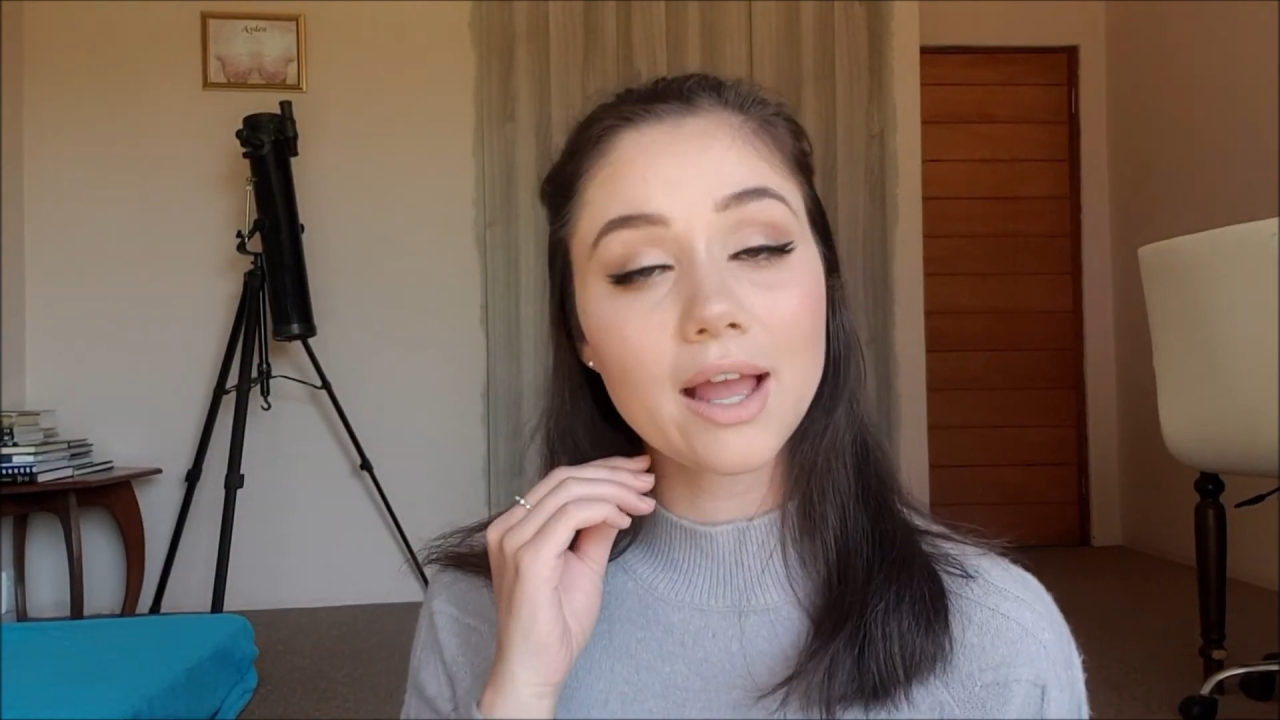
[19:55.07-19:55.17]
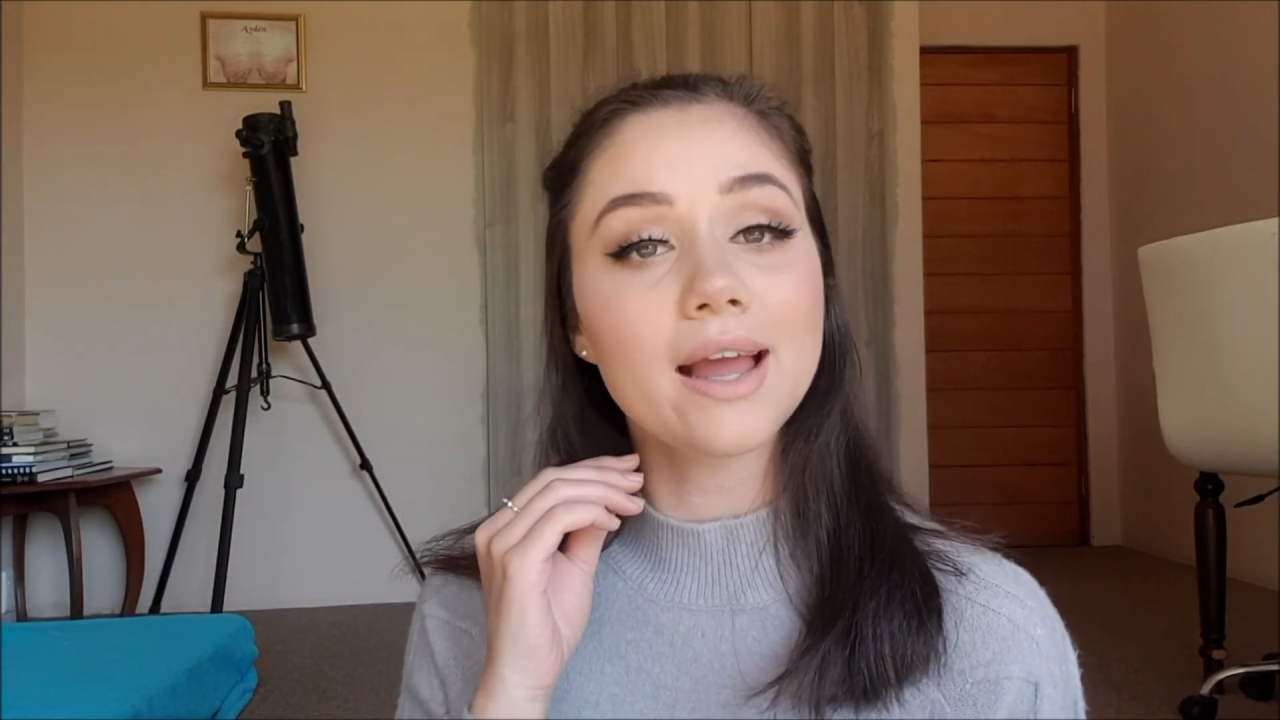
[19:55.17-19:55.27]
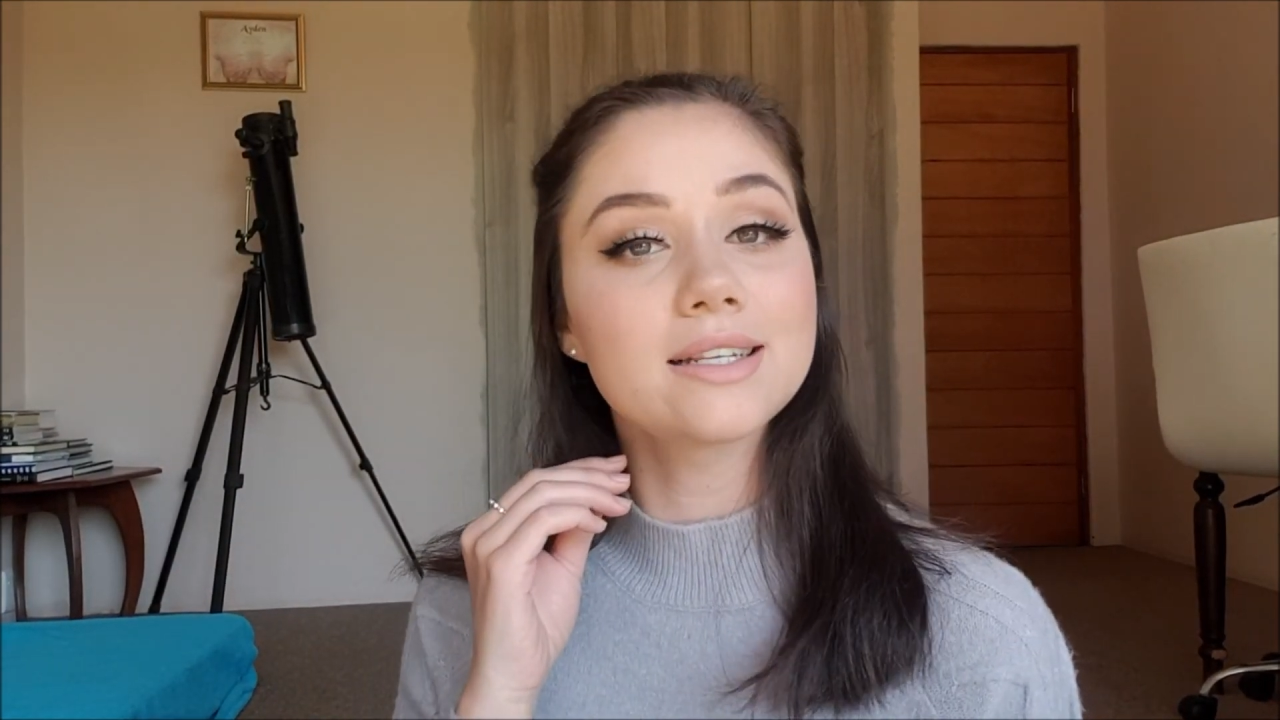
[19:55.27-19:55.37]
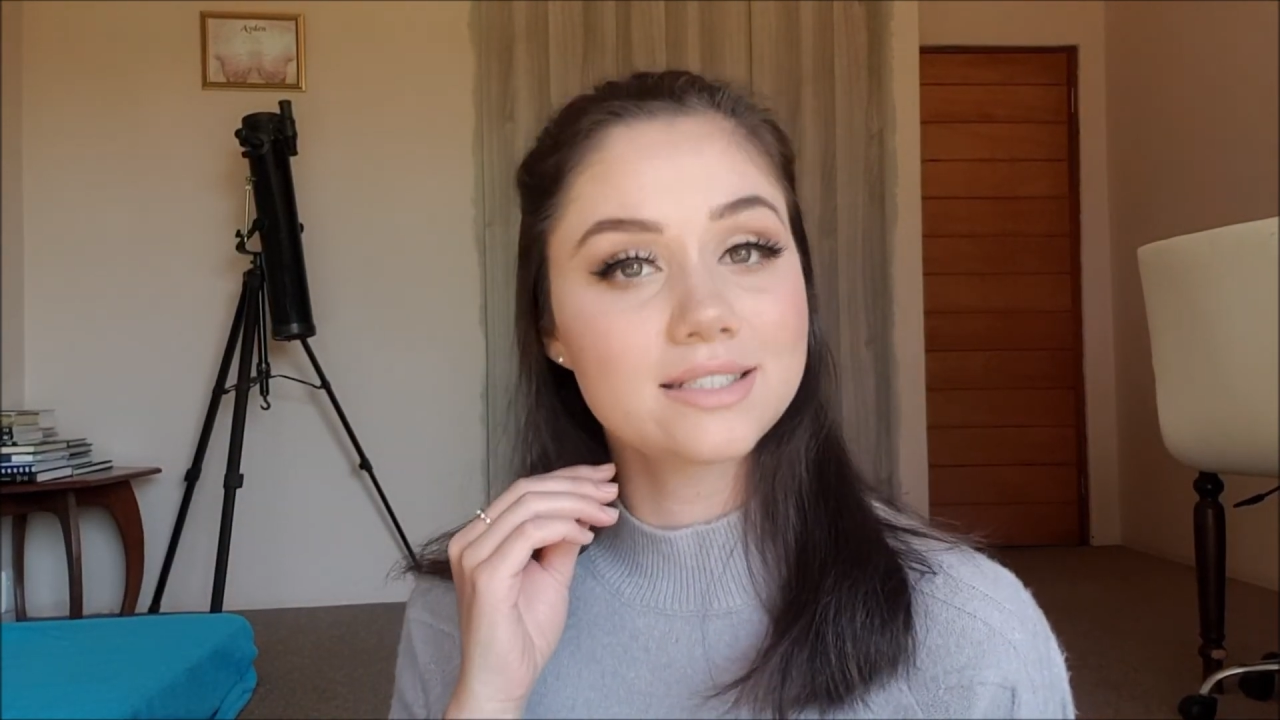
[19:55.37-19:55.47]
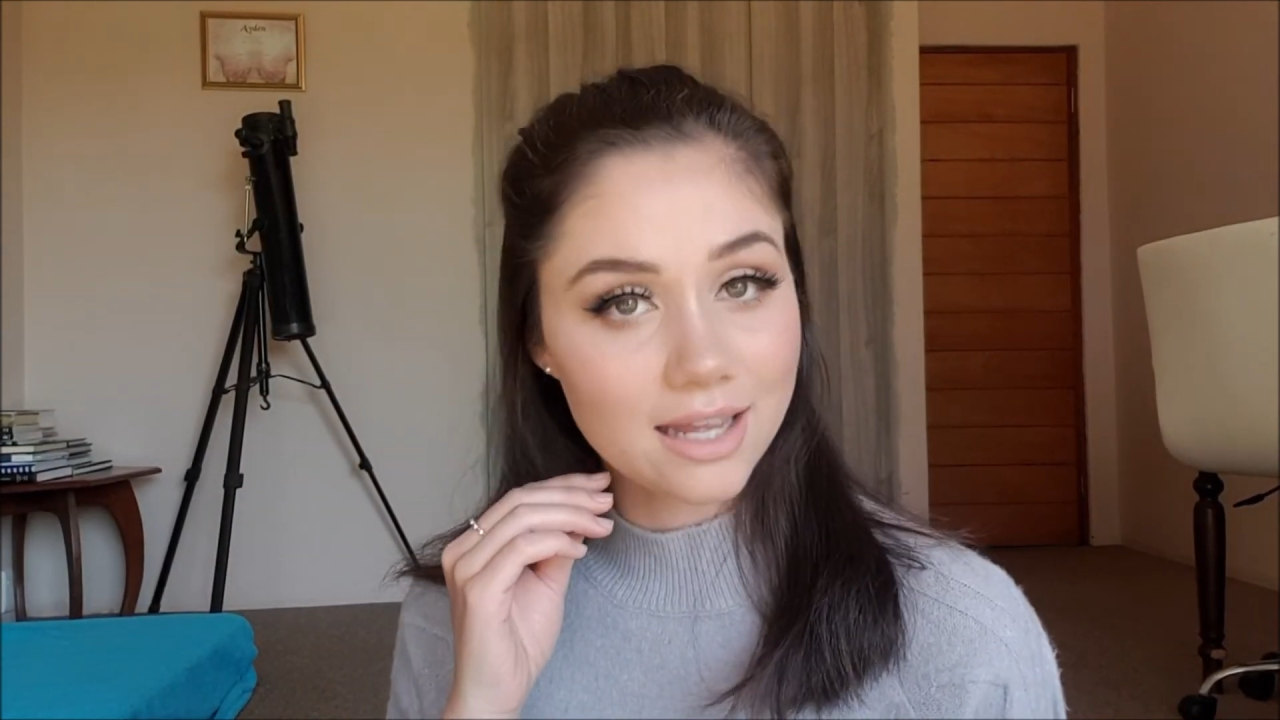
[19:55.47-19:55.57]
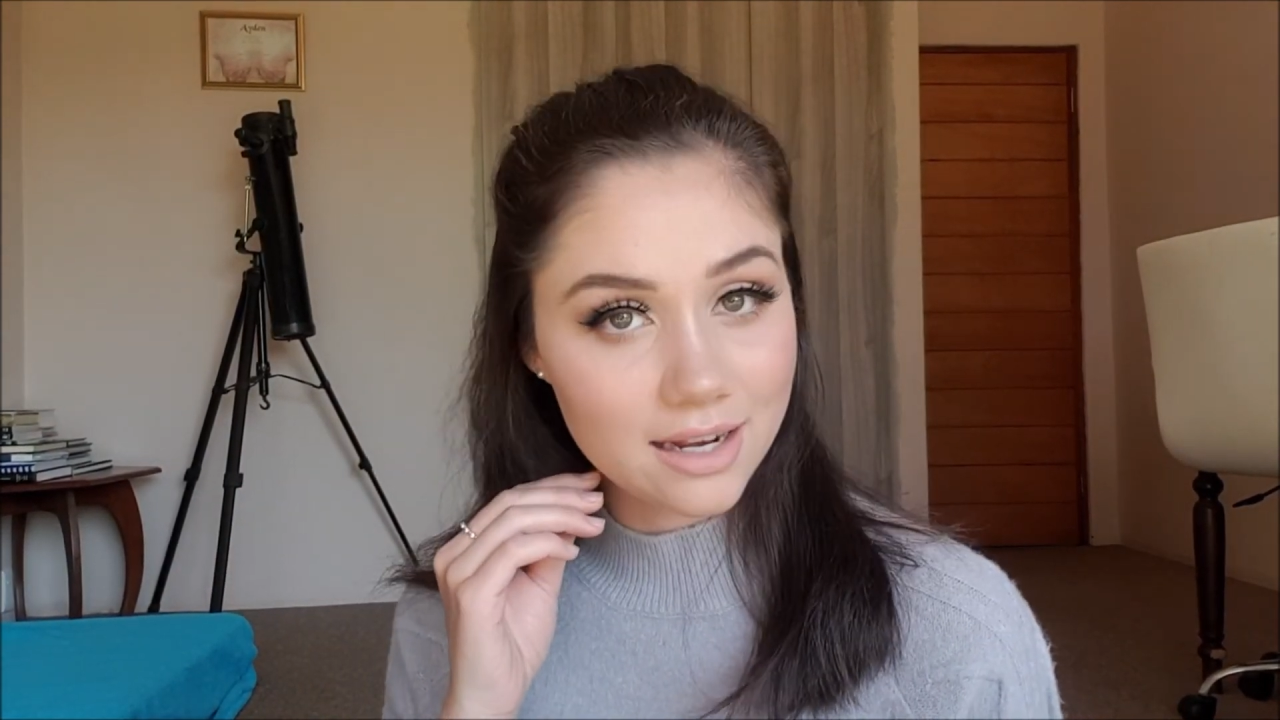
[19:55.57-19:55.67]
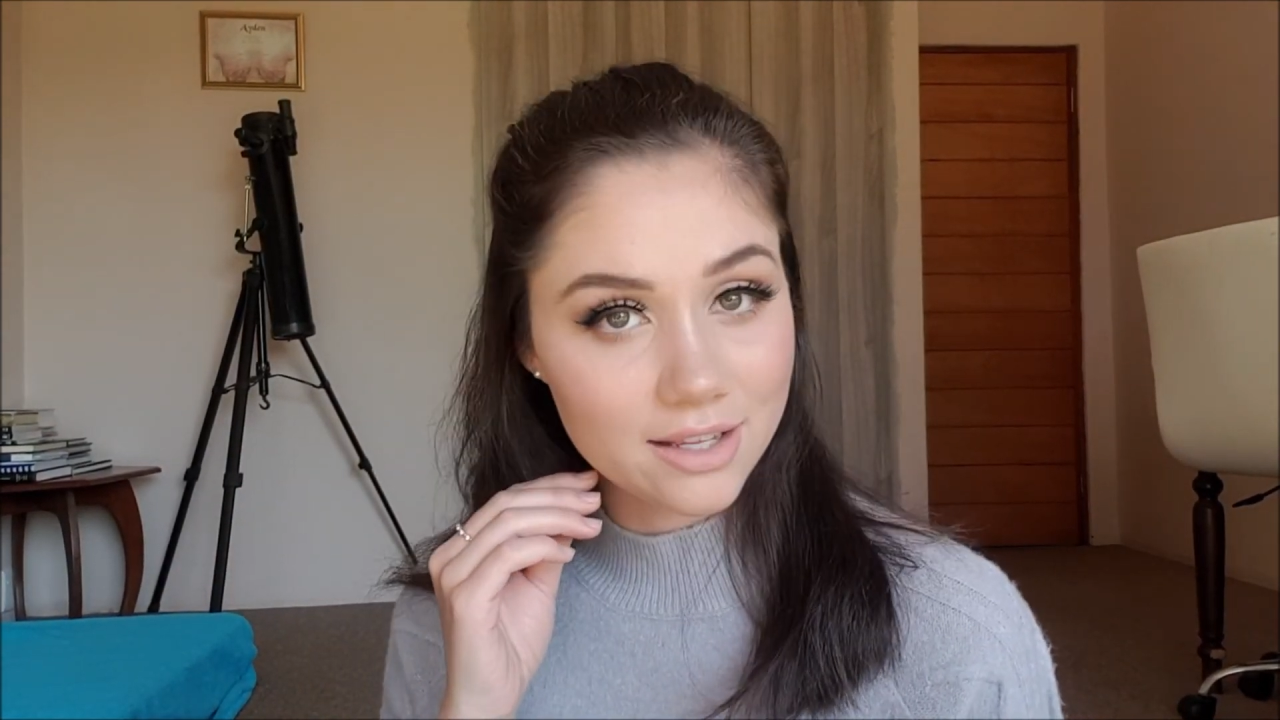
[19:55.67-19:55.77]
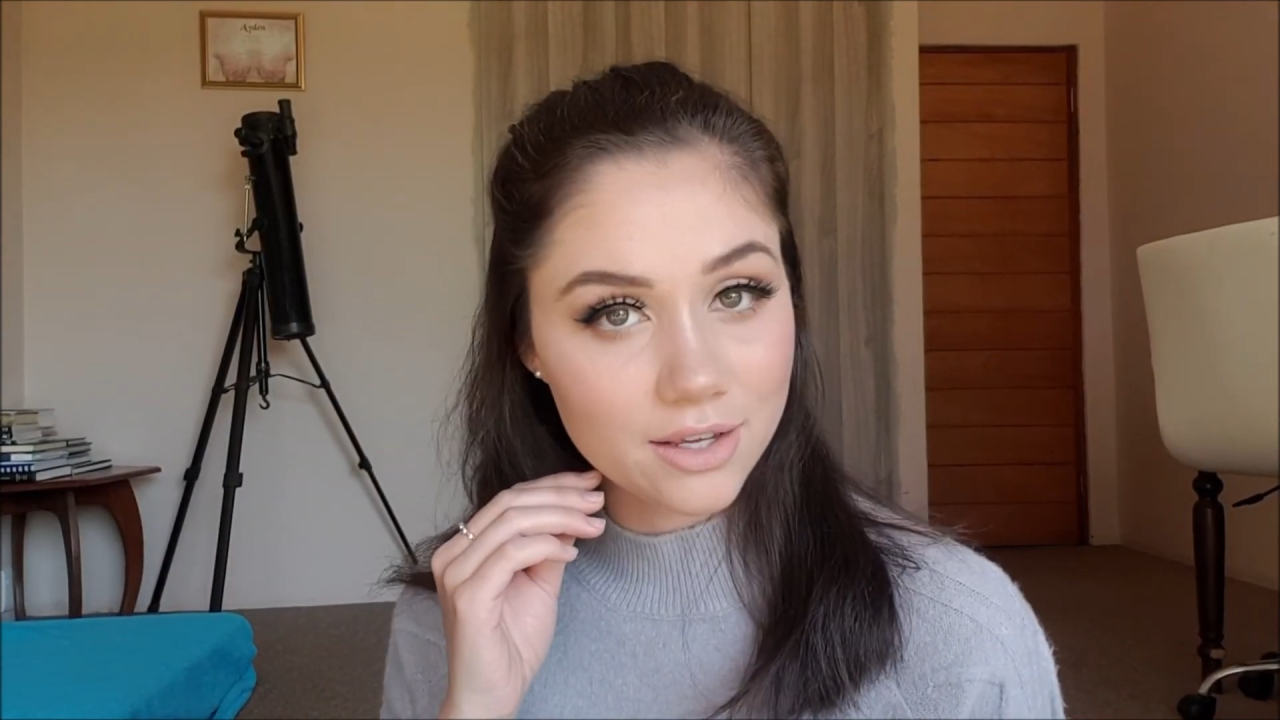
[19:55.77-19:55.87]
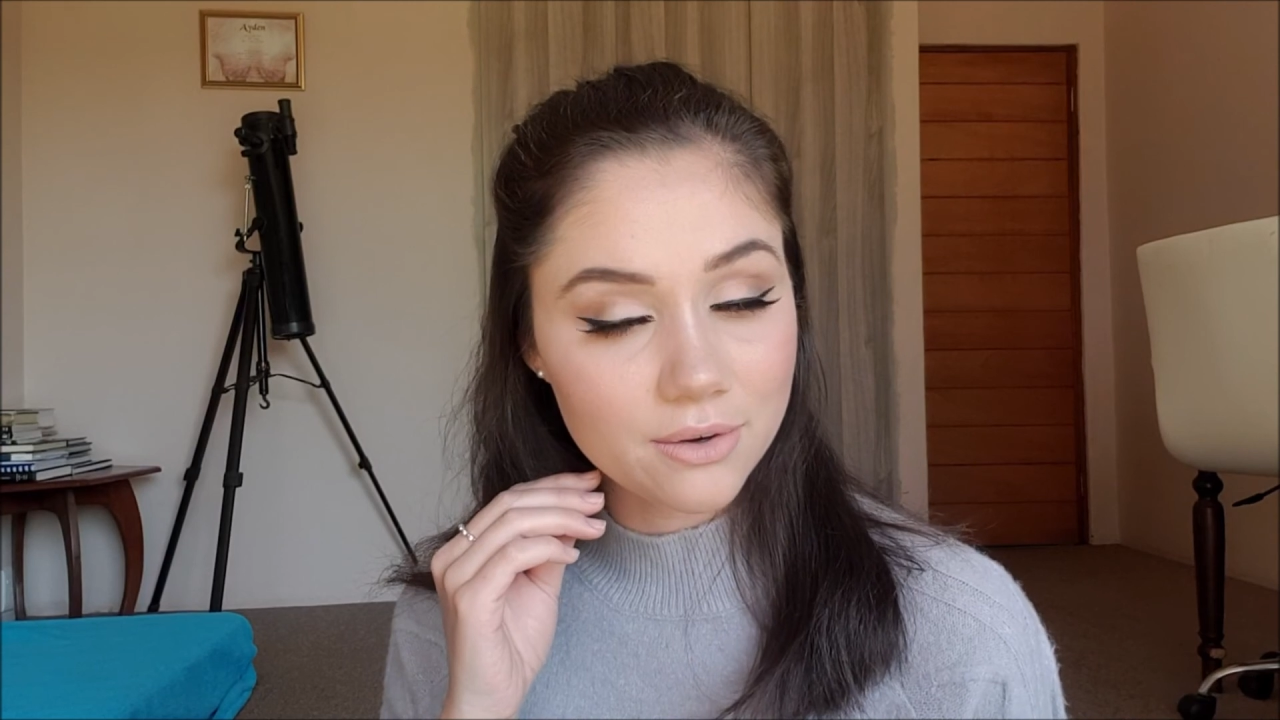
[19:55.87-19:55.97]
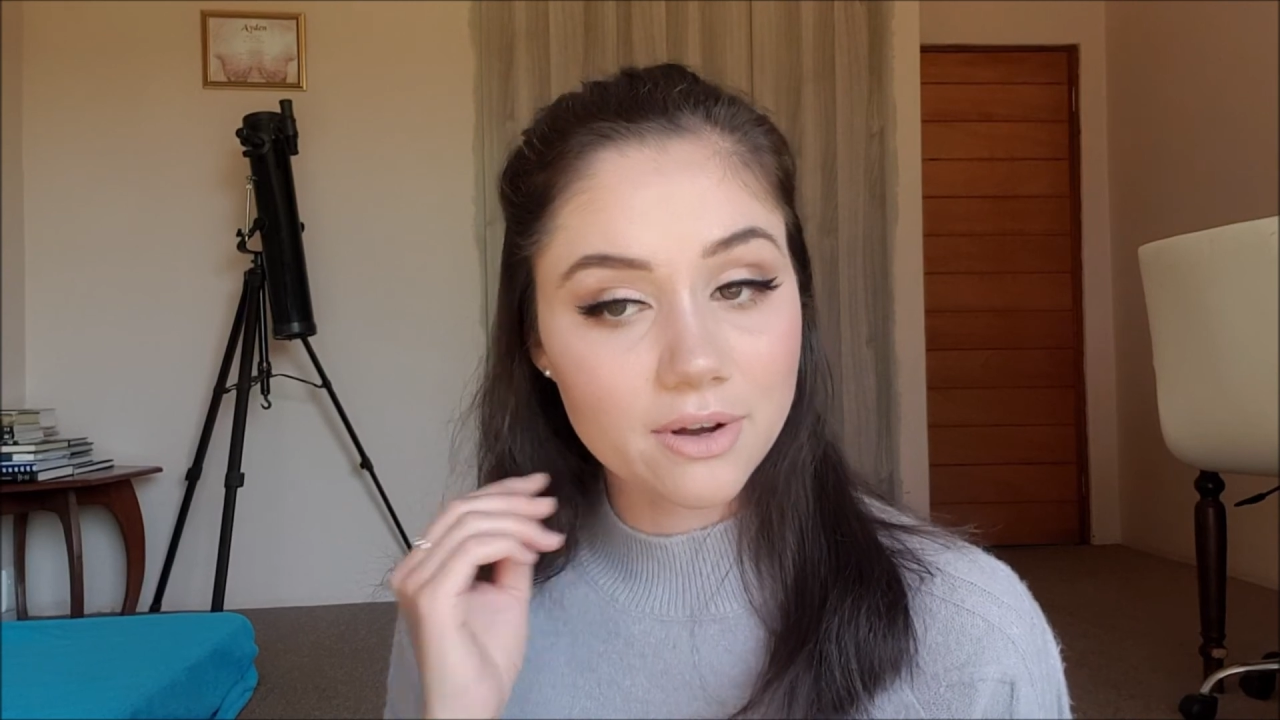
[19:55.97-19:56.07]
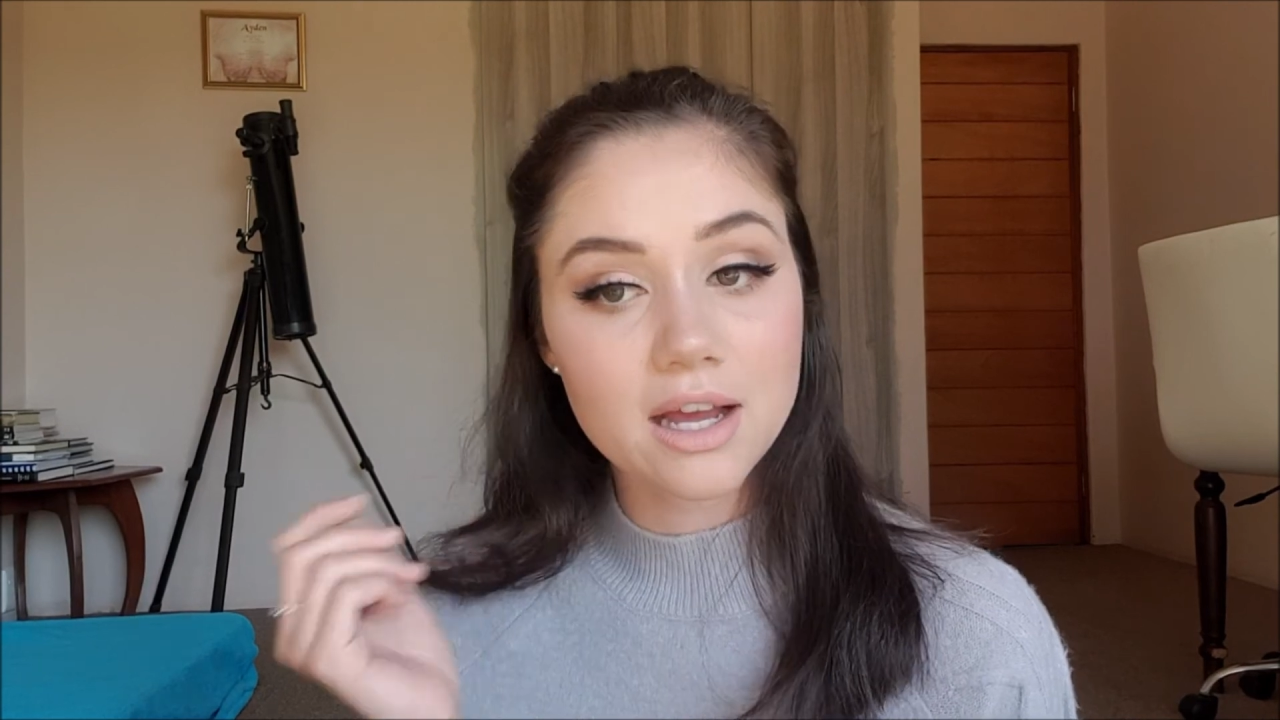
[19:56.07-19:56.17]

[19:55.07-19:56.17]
and telling you